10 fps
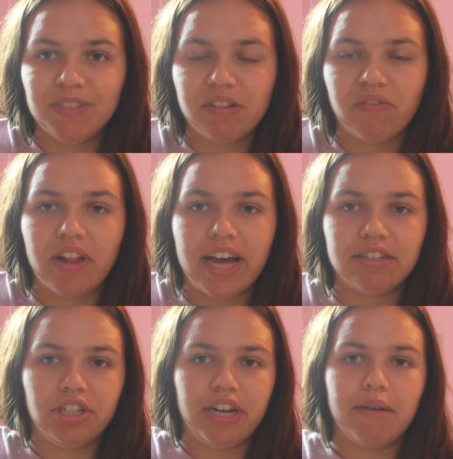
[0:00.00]
It's
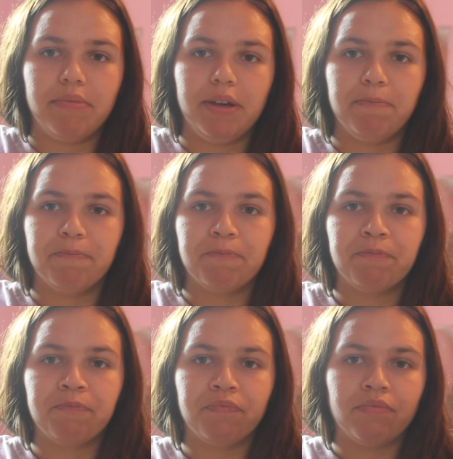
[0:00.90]
flashing at me.
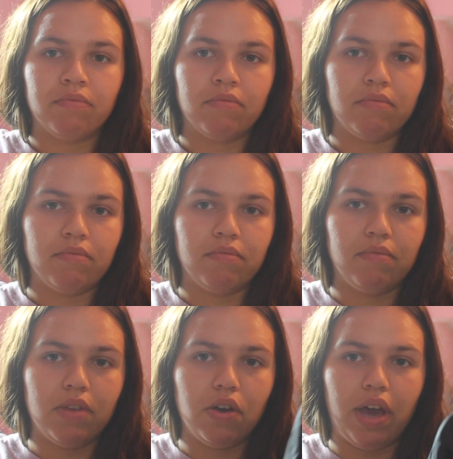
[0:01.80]

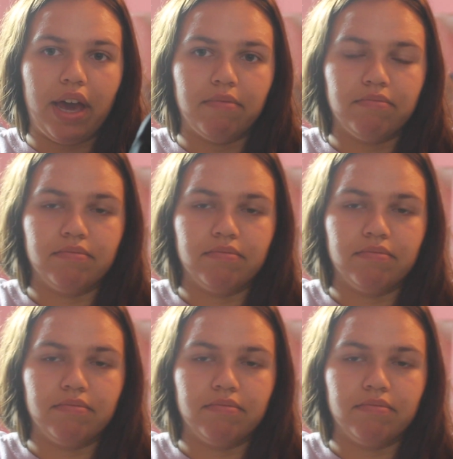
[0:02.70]
Okay.